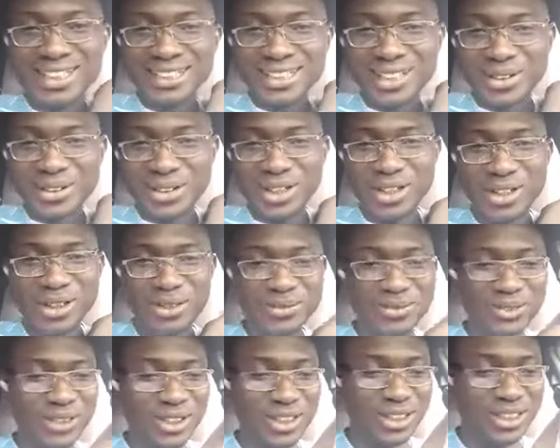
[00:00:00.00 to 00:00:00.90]
and
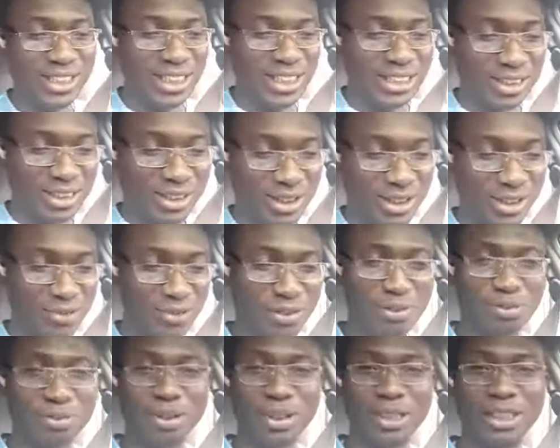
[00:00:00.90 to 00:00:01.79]
welcome to another edition of
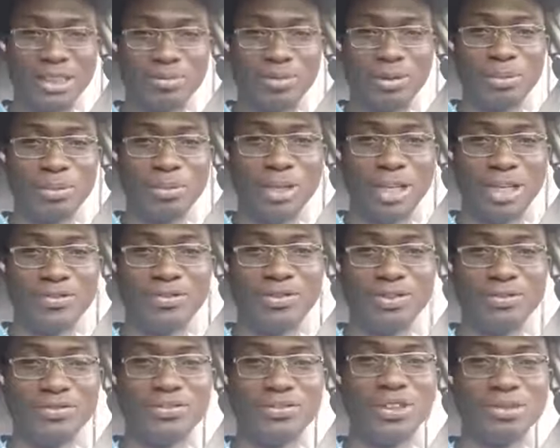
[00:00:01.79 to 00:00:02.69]
Import Export
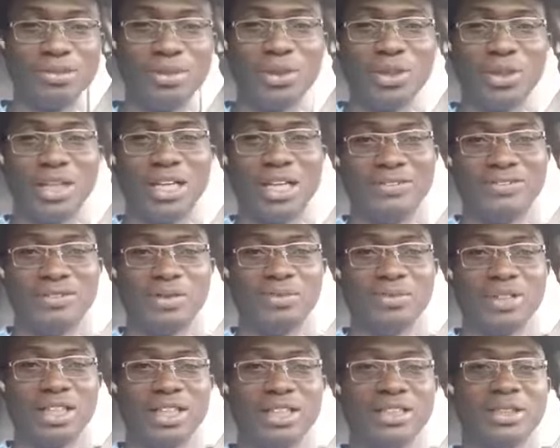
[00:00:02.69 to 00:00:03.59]
Platform Facebook Live
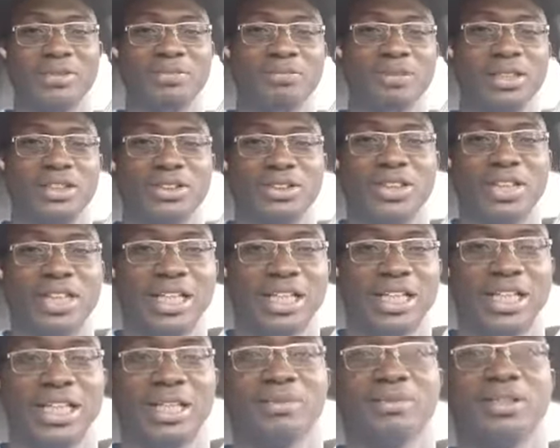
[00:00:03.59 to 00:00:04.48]
from 3Team Best Trade
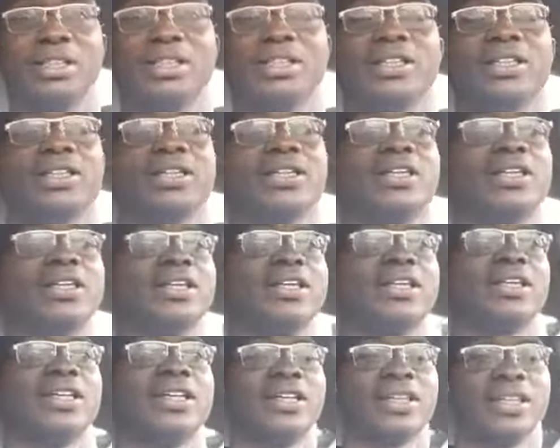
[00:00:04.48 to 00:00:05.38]
Academy.
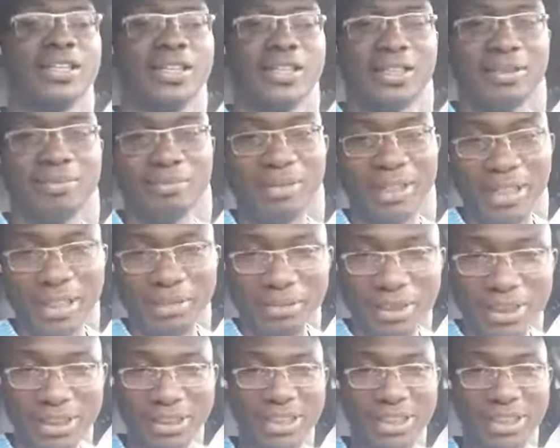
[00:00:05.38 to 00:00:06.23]
My name is